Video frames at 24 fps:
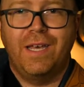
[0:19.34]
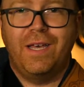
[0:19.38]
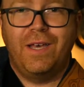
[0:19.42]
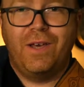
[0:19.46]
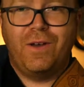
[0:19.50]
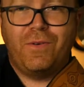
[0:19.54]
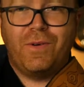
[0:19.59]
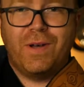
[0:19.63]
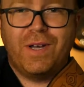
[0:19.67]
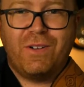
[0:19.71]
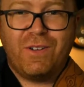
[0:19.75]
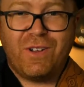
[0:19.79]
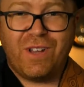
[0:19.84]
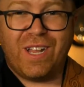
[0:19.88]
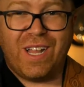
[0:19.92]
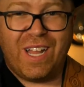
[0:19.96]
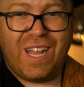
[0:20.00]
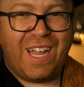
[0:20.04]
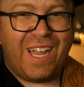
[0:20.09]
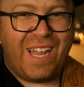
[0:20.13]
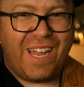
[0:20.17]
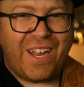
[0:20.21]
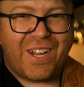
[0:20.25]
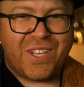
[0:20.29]
Well,
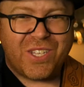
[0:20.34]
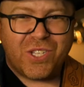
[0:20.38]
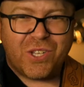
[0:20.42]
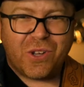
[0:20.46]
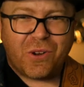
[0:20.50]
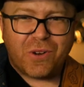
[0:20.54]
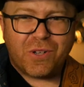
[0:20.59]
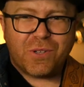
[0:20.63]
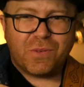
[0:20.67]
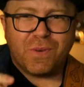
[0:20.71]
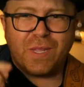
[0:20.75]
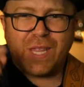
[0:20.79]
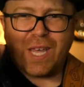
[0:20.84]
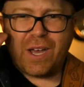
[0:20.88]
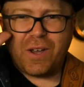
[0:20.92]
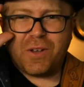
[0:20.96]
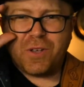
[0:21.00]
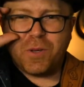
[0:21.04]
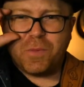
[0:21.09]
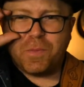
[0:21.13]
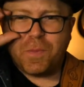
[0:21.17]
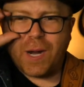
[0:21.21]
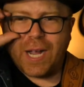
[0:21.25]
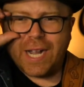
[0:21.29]
it starts with how
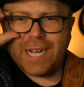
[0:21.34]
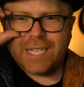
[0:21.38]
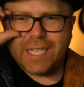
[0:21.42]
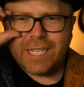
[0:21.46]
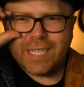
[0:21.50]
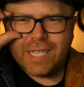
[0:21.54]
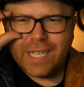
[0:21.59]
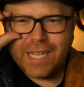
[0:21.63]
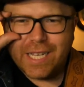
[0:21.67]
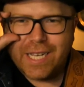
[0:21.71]
you practice